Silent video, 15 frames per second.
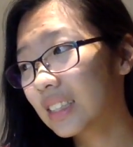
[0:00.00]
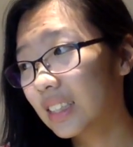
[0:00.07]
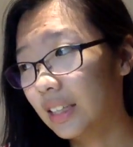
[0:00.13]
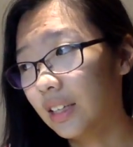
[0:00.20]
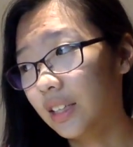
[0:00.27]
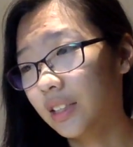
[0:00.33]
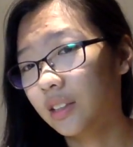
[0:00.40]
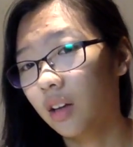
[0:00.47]

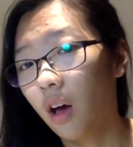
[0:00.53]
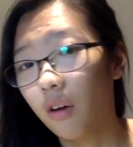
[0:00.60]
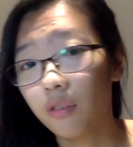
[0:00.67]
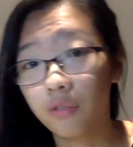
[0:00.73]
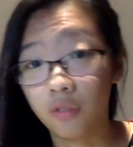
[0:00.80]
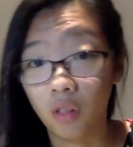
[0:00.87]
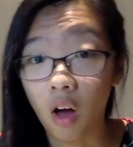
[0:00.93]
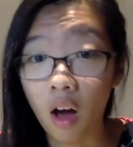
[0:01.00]
is
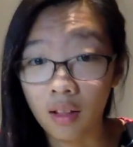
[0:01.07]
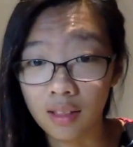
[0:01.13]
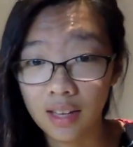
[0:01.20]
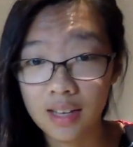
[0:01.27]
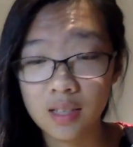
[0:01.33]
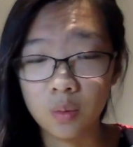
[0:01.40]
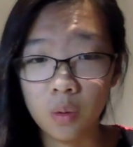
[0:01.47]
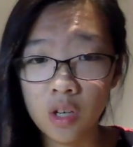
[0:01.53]

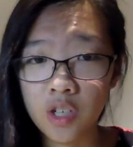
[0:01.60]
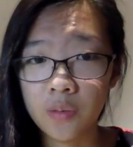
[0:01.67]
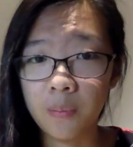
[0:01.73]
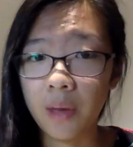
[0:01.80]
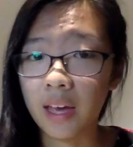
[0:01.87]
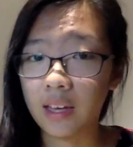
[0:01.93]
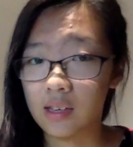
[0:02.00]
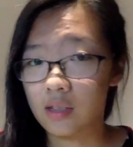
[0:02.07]
flawless, which
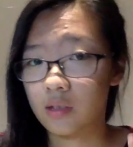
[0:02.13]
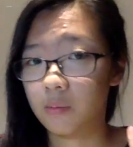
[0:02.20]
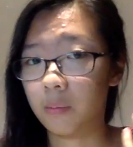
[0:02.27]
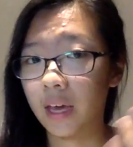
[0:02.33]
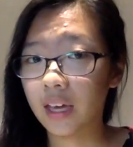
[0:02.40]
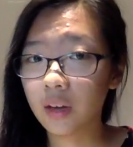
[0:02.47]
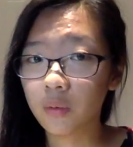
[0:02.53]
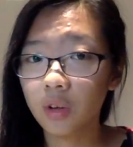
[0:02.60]
make it
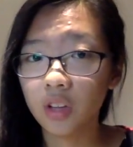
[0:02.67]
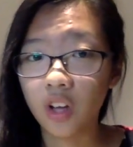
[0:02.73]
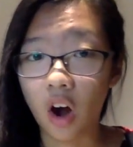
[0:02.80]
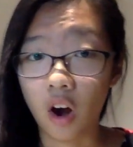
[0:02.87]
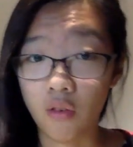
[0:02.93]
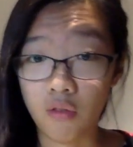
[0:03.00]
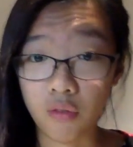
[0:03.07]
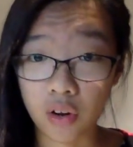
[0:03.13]
really
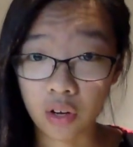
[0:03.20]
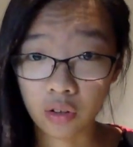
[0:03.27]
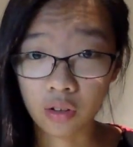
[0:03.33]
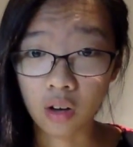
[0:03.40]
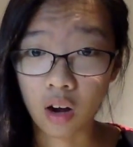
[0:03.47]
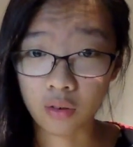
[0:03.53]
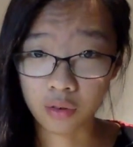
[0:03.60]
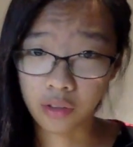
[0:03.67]

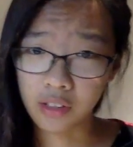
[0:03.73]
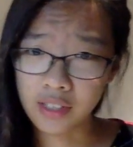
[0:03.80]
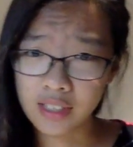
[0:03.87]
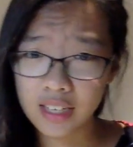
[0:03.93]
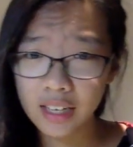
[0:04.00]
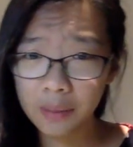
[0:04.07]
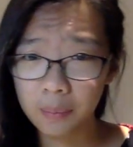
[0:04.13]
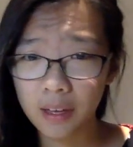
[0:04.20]
unrealistic.